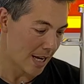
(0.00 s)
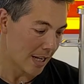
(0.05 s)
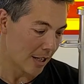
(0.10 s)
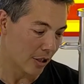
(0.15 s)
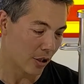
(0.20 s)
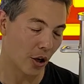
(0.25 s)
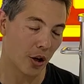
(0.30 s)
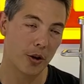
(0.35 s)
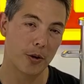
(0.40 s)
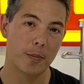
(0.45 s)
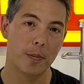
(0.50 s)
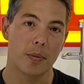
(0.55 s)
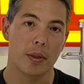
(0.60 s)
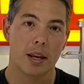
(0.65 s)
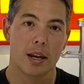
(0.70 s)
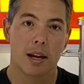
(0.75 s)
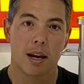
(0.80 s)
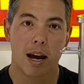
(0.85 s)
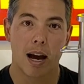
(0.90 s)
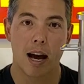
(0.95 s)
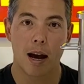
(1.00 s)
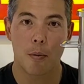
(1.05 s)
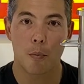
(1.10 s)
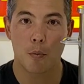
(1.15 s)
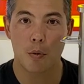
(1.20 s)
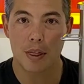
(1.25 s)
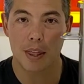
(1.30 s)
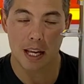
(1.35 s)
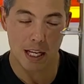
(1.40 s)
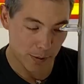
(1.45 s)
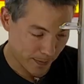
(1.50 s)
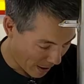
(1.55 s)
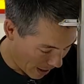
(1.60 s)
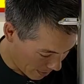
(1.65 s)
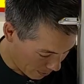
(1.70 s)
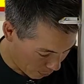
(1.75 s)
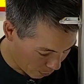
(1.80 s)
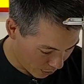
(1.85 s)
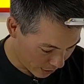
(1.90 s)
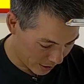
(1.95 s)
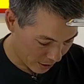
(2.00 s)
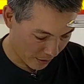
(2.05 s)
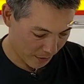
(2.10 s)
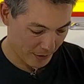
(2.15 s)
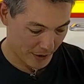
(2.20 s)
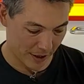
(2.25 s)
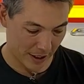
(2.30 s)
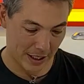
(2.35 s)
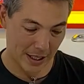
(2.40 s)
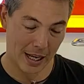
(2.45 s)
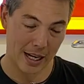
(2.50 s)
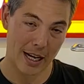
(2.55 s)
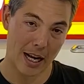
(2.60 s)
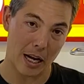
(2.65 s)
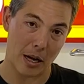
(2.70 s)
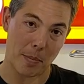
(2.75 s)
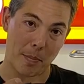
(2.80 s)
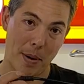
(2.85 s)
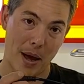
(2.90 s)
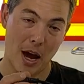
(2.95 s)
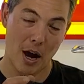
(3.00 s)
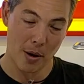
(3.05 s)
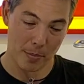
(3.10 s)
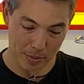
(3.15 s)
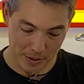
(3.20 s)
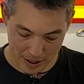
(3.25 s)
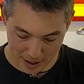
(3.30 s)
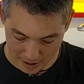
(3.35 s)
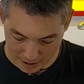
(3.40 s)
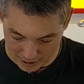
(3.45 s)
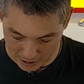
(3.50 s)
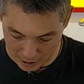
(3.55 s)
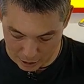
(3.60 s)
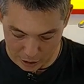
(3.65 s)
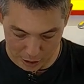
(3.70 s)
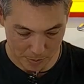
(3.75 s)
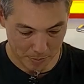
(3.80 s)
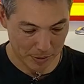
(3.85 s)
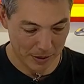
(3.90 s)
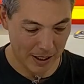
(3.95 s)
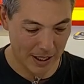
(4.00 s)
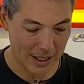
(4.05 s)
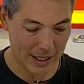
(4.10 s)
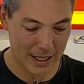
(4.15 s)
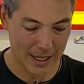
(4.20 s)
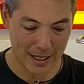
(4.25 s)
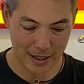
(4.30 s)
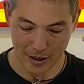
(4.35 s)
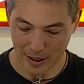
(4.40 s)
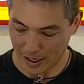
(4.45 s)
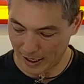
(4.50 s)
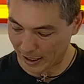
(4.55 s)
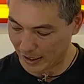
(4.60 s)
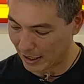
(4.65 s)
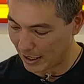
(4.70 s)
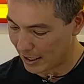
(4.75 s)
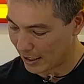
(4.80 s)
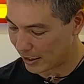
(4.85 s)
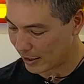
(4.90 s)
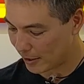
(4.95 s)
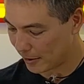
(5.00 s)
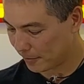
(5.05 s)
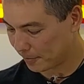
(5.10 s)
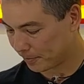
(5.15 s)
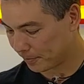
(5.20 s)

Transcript: So with these bad boys, obviously they need a power plug. You just plug it in like this.